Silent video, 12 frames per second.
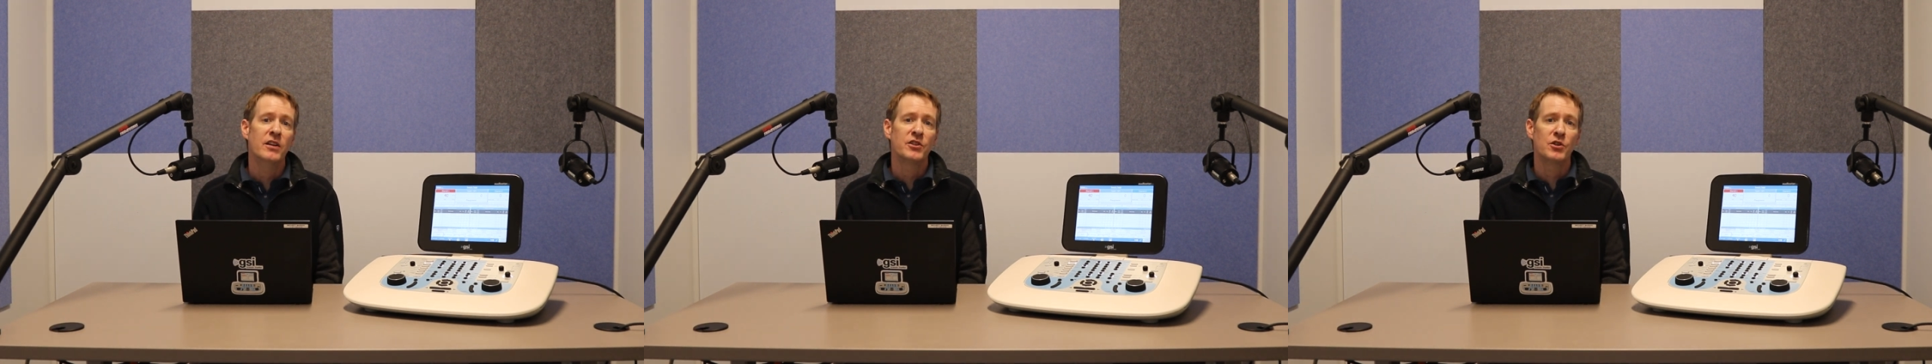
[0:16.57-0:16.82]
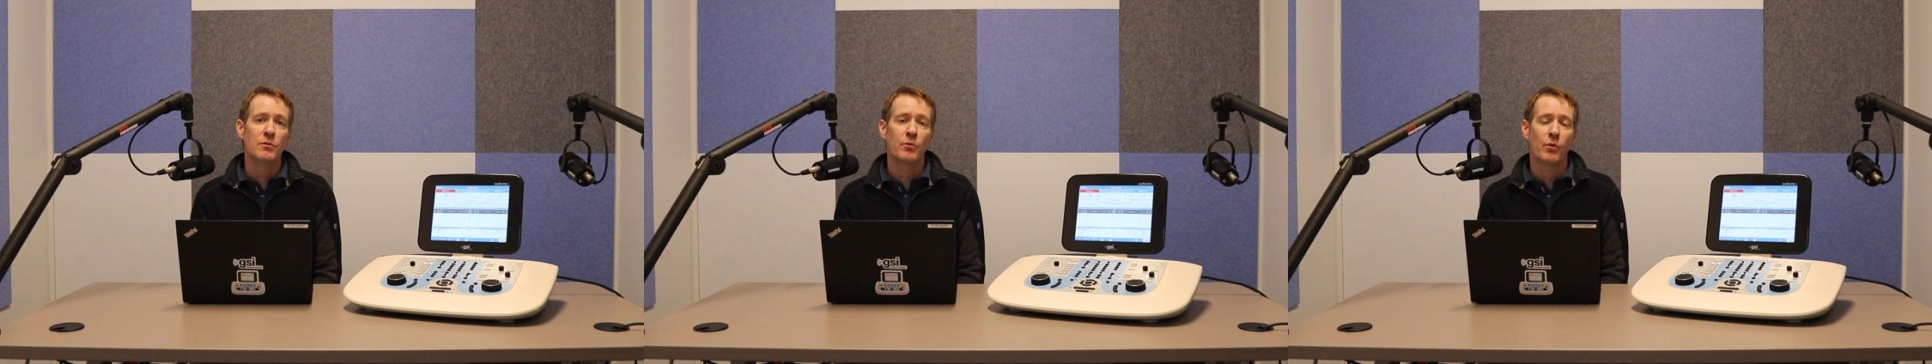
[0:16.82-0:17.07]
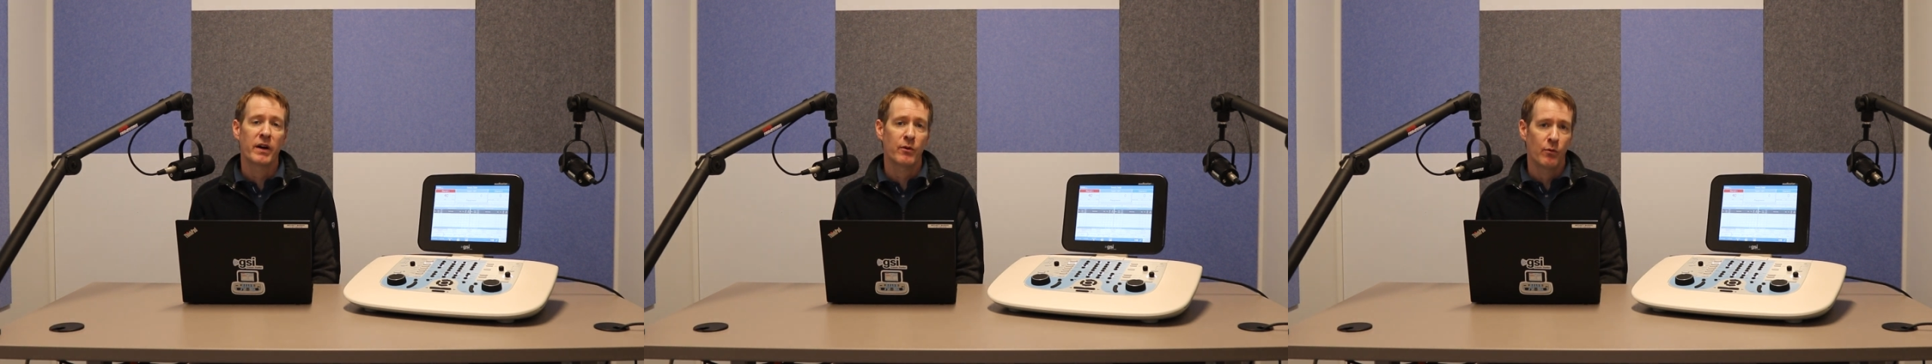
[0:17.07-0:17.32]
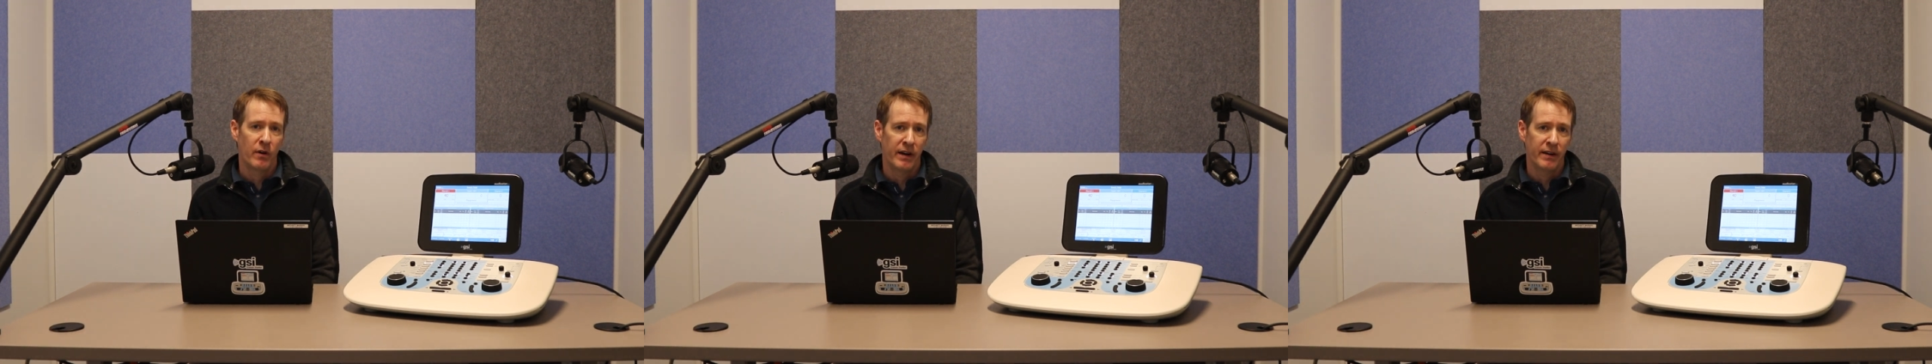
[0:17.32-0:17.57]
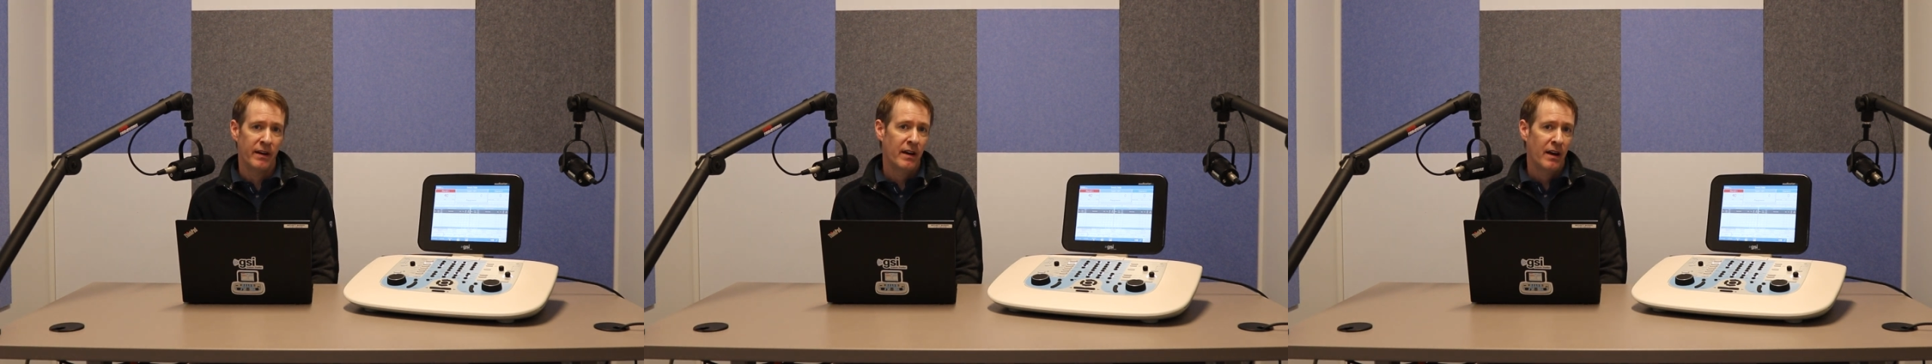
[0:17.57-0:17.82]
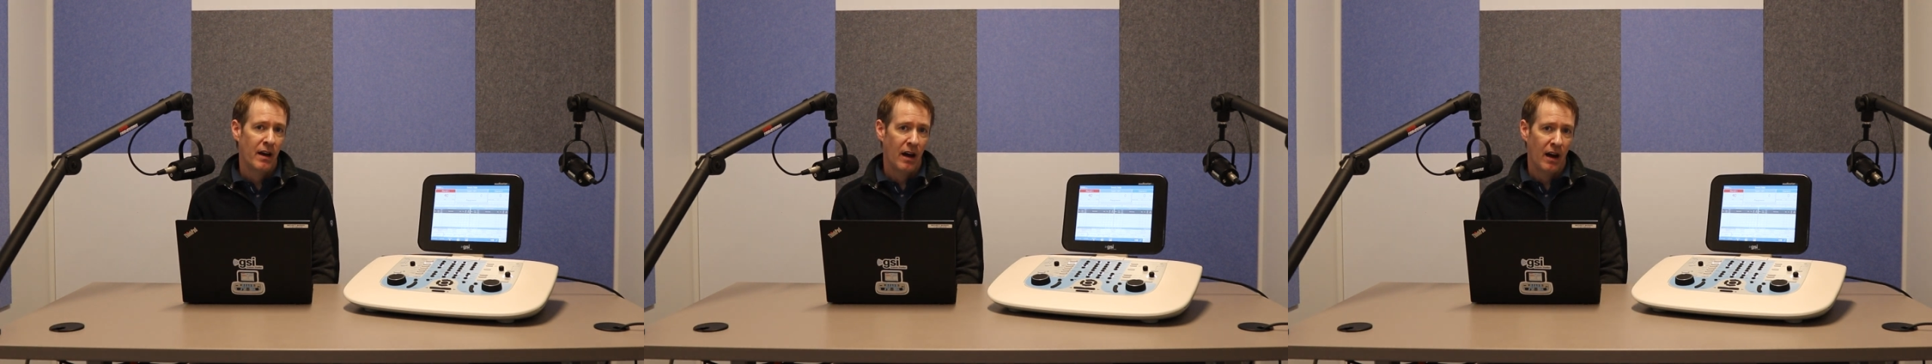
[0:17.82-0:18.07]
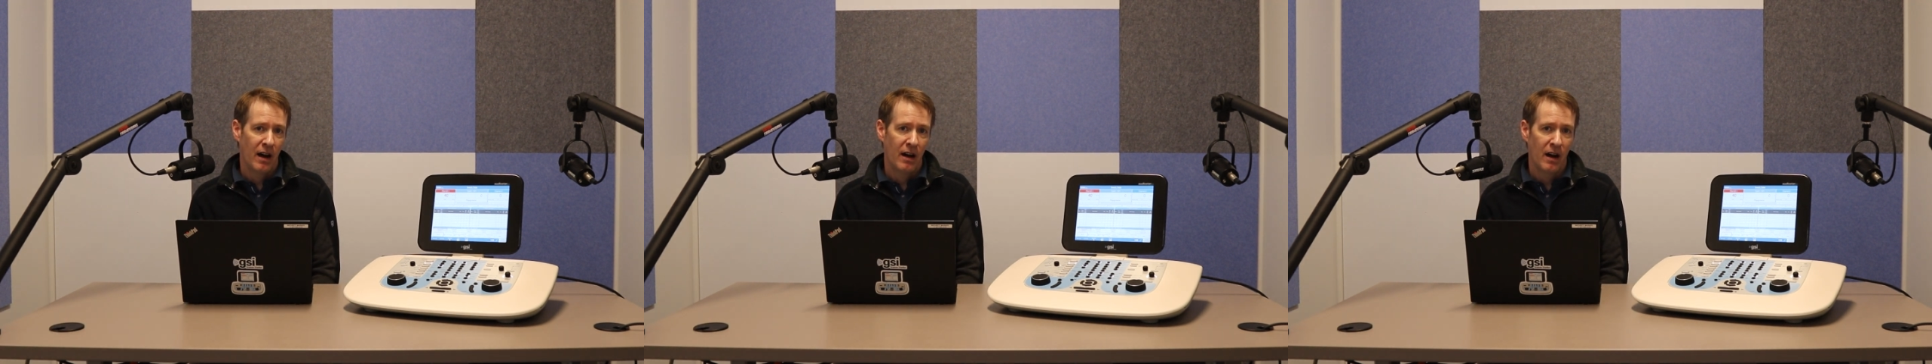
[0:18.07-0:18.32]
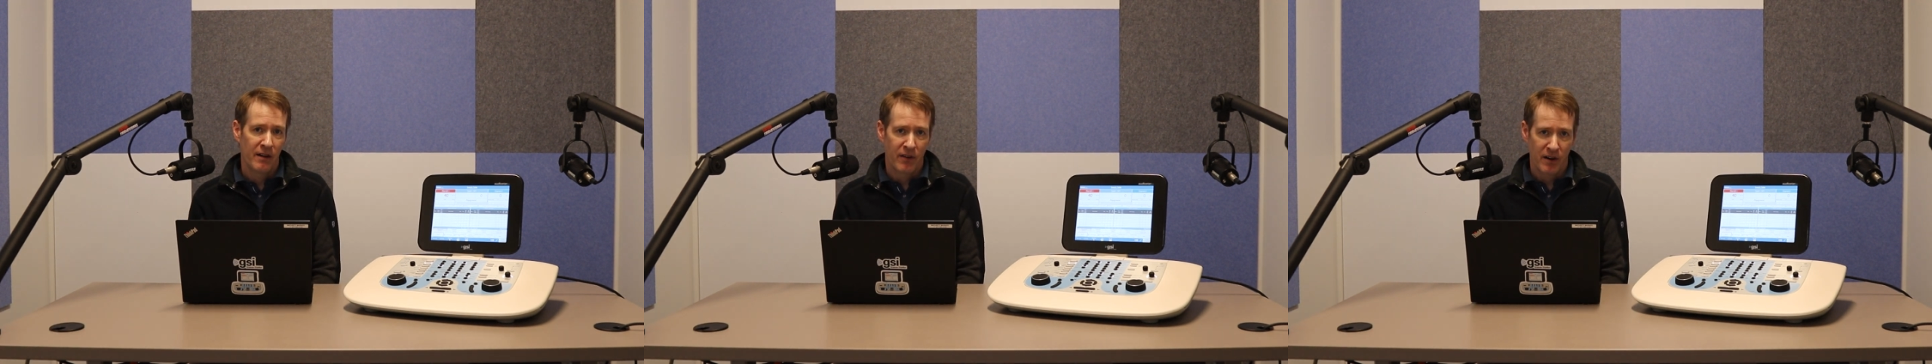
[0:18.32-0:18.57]
2.1
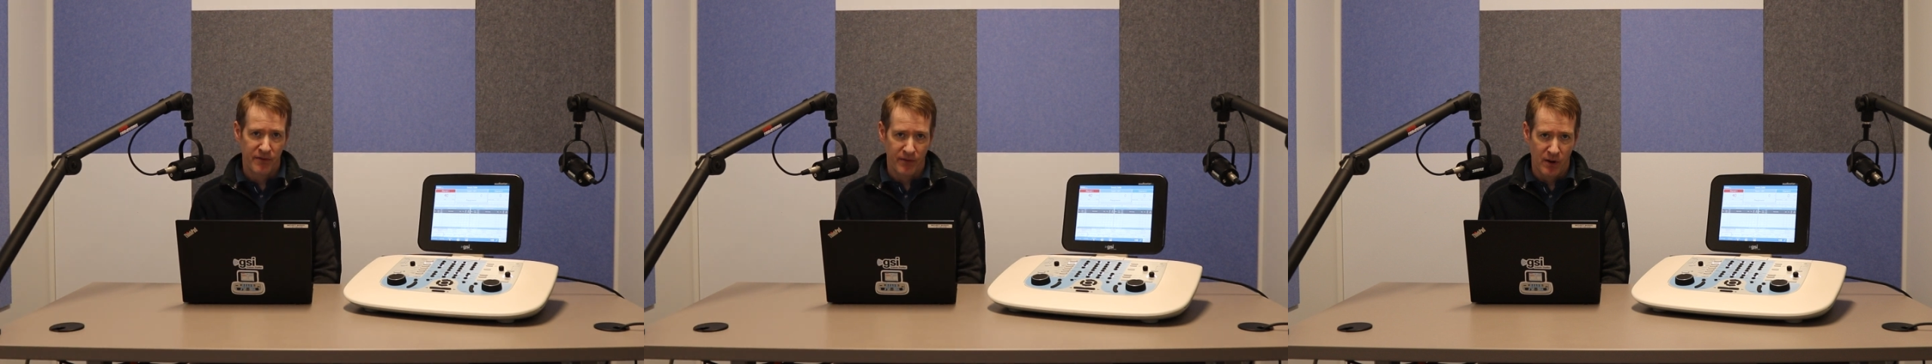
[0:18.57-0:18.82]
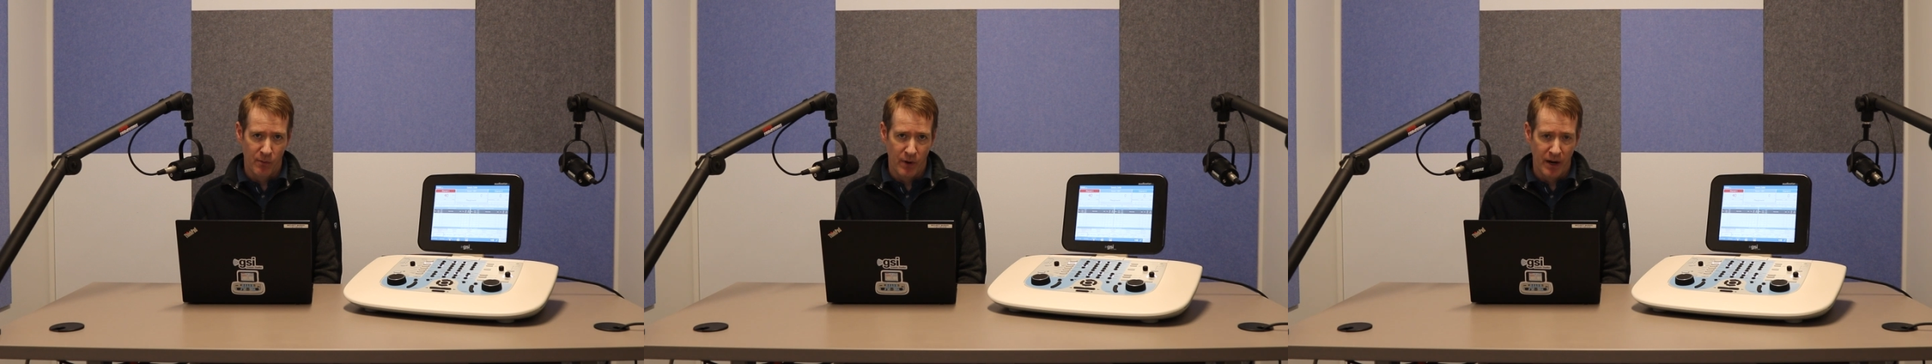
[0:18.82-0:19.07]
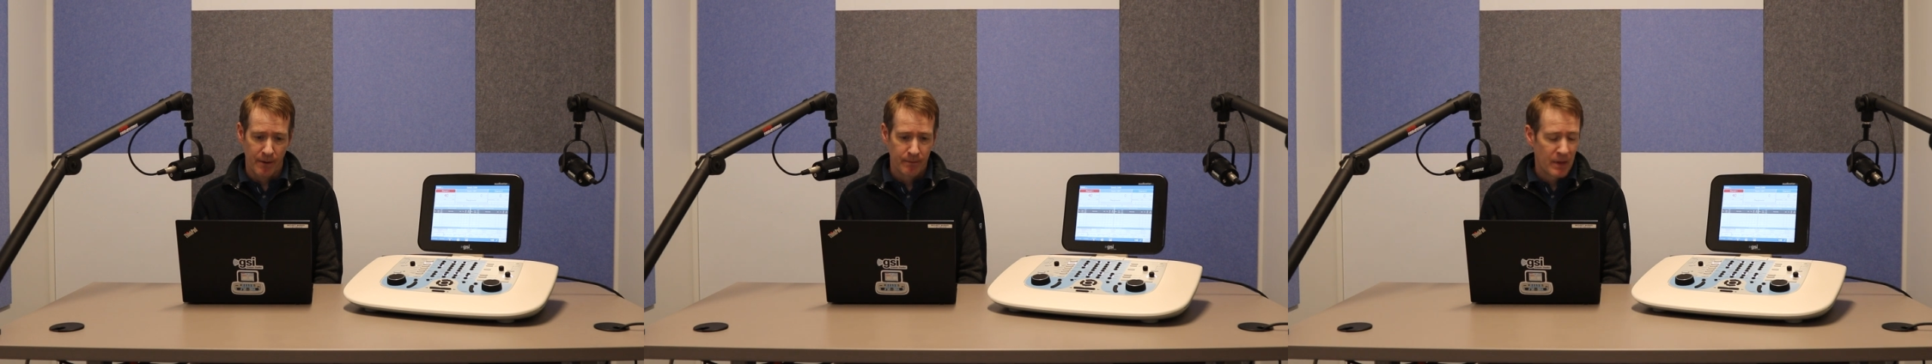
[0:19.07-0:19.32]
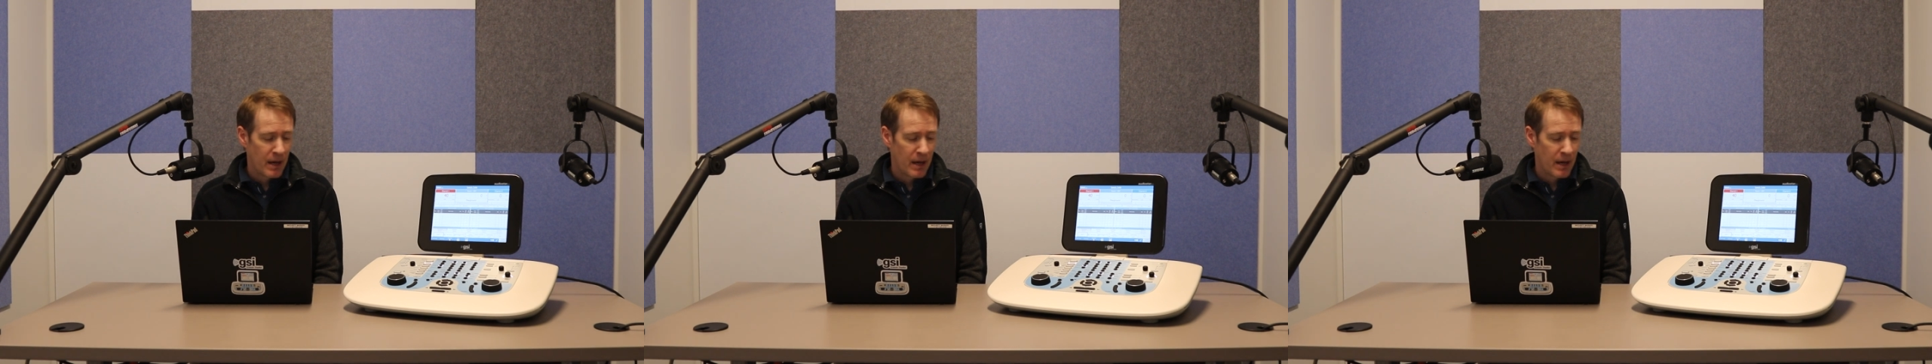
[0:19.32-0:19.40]
of our firmware.